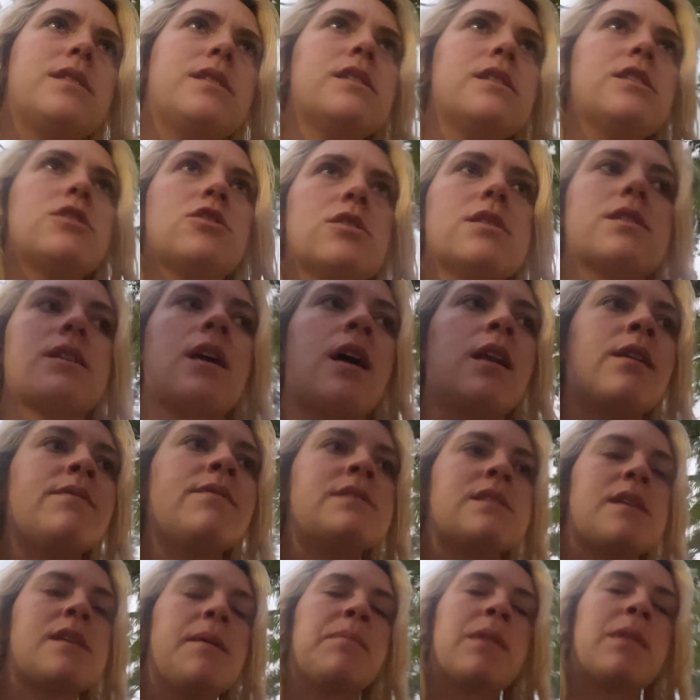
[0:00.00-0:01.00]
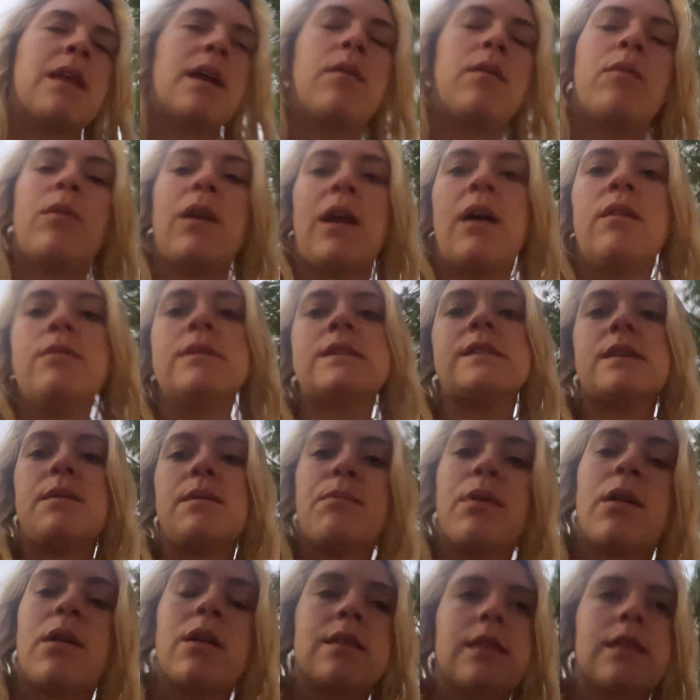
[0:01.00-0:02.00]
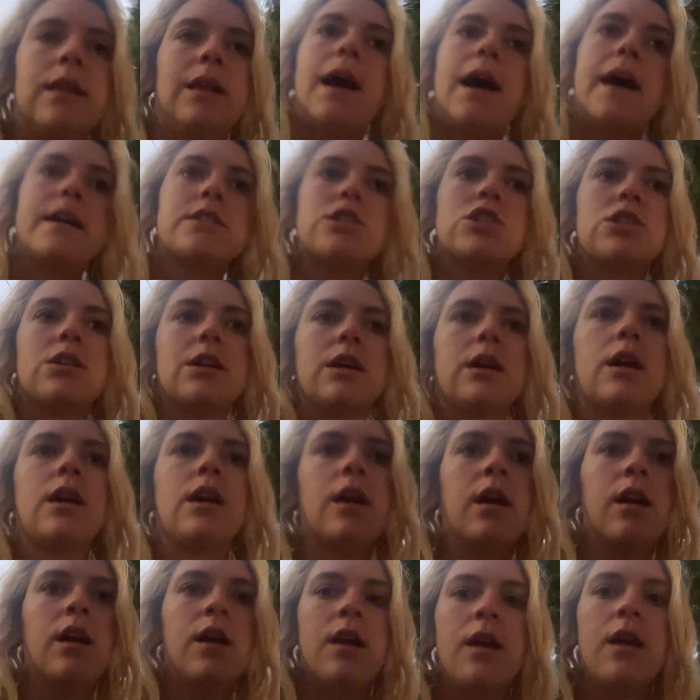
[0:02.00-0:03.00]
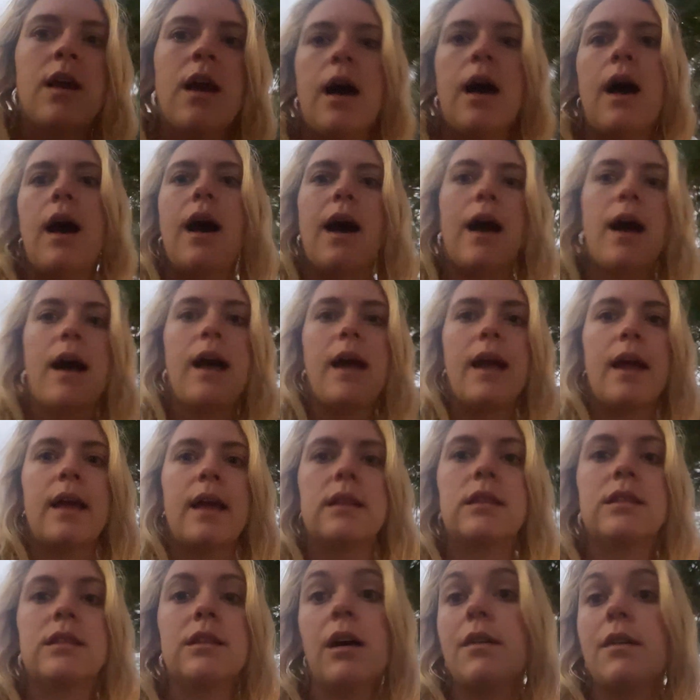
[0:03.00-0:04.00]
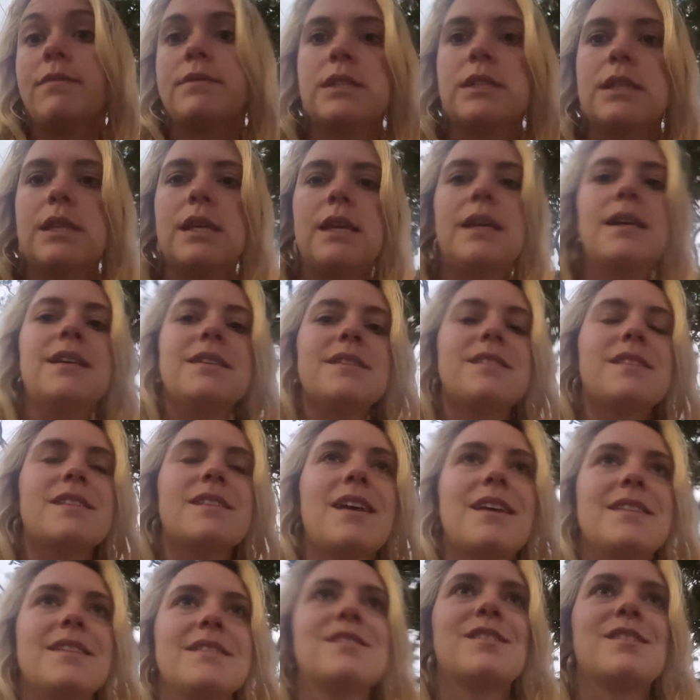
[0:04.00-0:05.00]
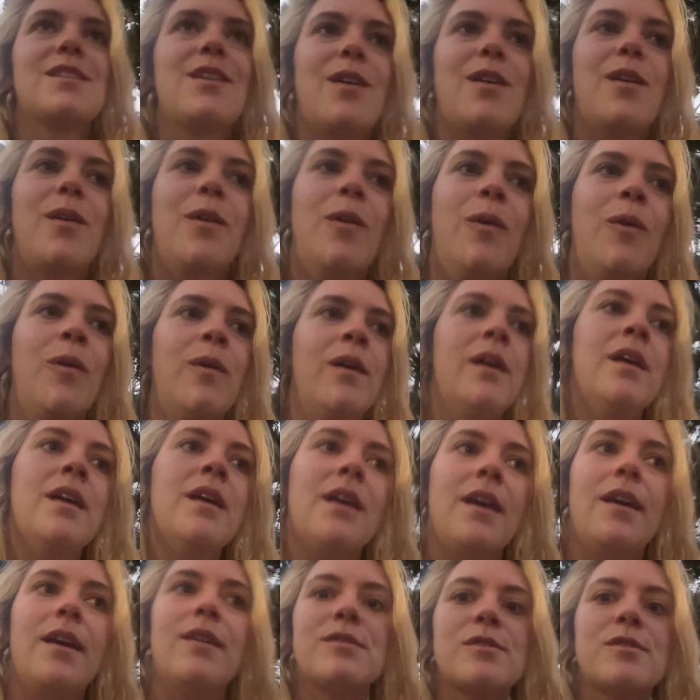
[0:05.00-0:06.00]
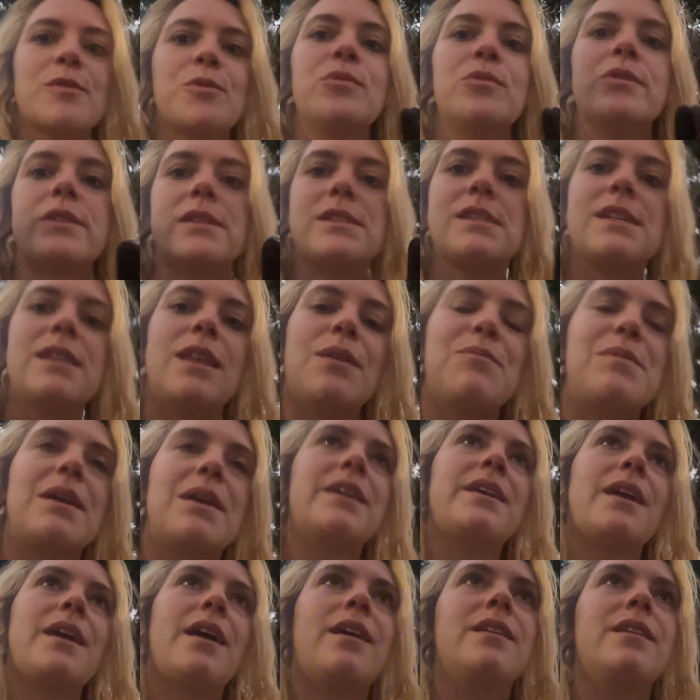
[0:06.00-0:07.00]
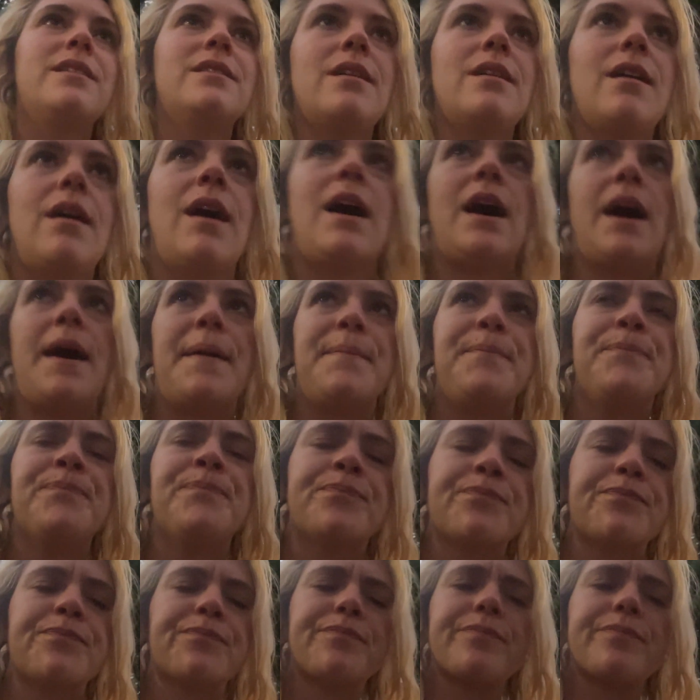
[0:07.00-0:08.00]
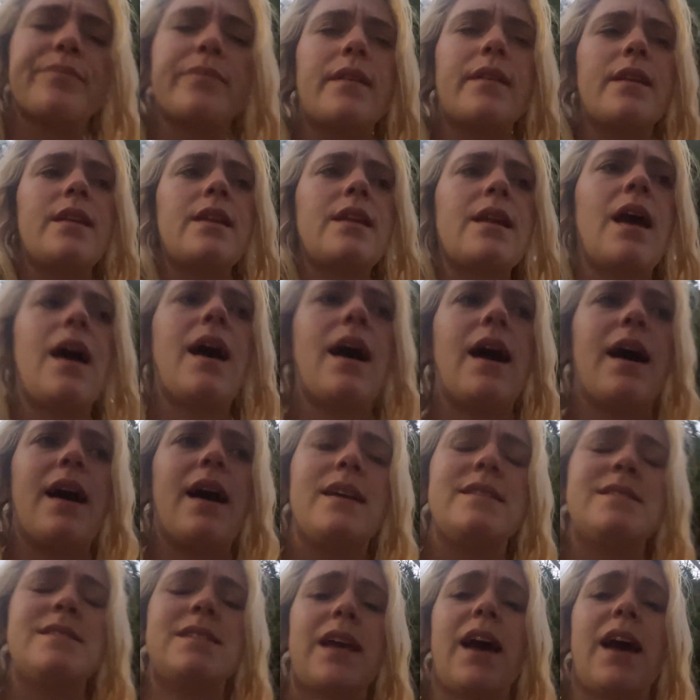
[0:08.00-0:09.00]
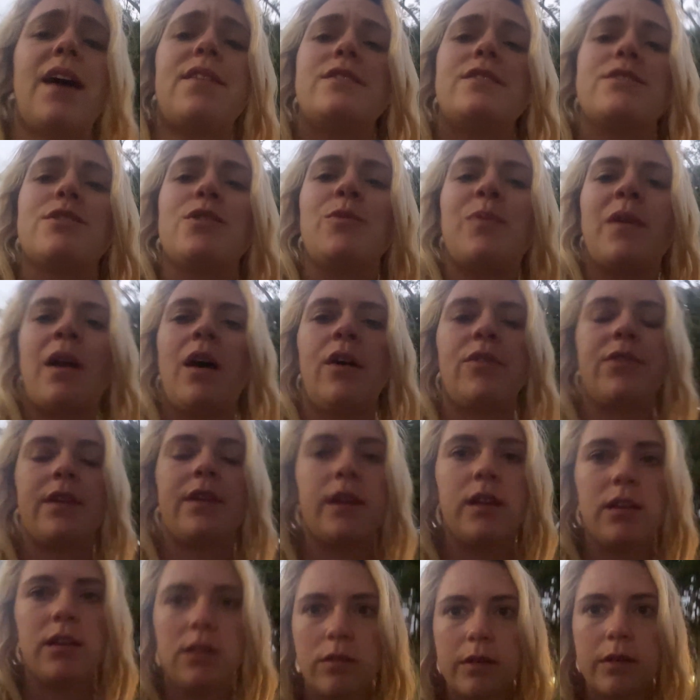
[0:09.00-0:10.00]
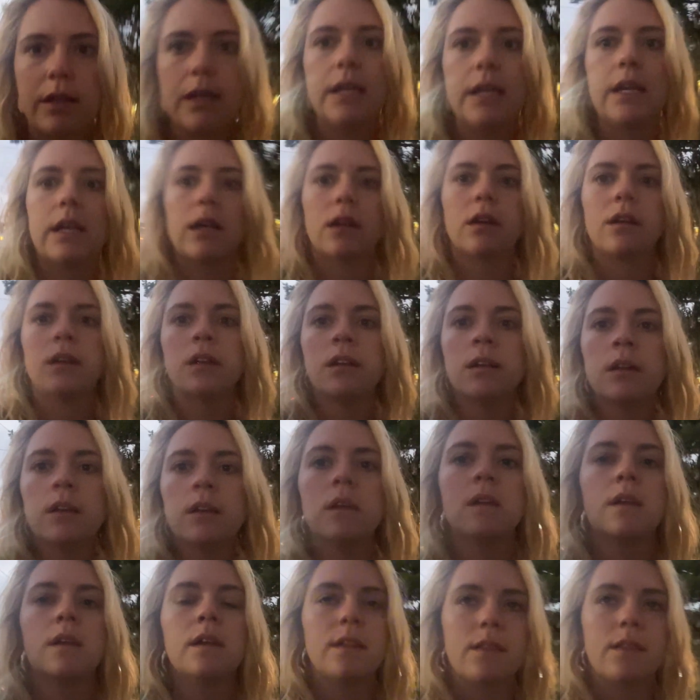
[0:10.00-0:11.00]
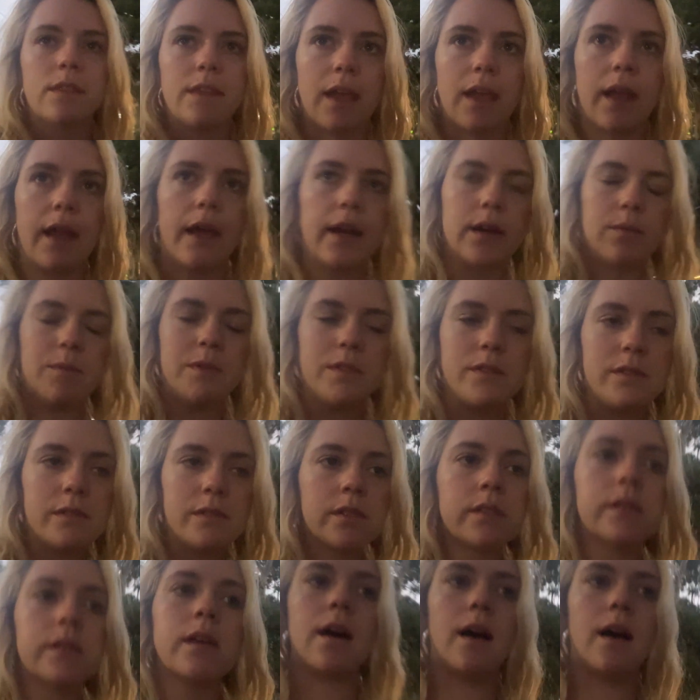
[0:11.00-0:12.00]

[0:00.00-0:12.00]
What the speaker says: is just kind of something, when I was in Perth last year, I loved these, and so it was cool to see them again. And yeah, they're super healthy. You can hear the animals.